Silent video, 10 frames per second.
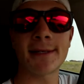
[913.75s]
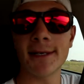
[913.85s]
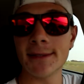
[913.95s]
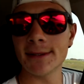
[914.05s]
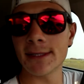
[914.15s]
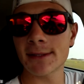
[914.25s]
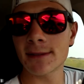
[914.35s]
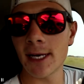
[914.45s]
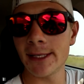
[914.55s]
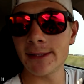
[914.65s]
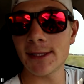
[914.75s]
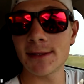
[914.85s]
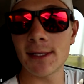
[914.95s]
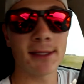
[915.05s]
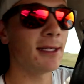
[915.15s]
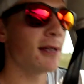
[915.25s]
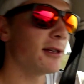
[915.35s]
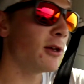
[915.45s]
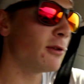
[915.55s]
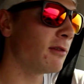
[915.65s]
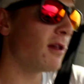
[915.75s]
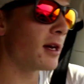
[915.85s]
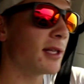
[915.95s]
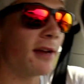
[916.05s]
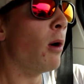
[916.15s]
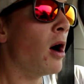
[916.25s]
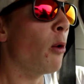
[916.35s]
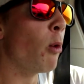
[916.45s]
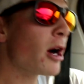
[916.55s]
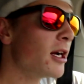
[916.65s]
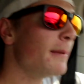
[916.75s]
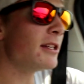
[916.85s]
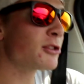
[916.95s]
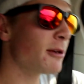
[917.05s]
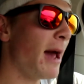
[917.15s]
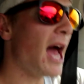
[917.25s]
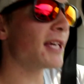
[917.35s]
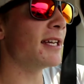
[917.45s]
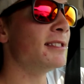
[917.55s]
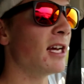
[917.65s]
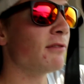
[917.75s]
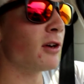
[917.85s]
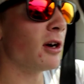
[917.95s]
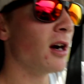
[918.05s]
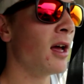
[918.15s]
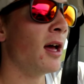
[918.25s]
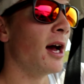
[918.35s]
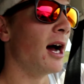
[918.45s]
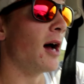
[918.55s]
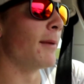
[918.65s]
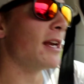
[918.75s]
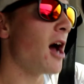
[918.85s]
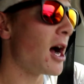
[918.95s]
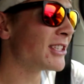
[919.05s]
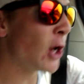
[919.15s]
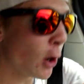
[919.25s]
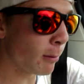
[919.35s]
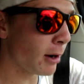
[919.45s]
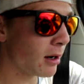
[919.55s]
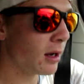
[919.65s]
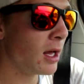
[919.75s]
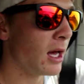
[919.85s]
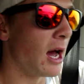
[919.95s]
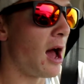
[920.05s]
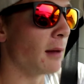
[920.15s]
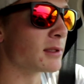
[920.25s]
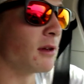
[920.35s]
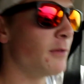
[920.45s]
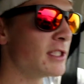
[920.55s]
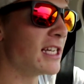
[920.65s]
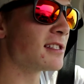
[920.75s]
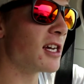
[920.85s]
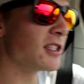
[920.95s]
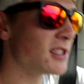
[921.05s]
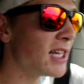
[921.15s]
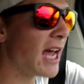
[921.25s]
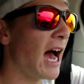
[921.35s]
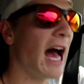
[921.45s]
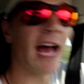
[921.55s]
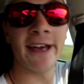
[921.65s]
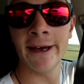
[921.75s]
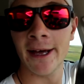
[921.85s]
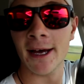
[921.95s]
Goodness gracious, does he not know the vlog light? We're gonna be at DreamHack Denver into October. So if you see us there, say hi.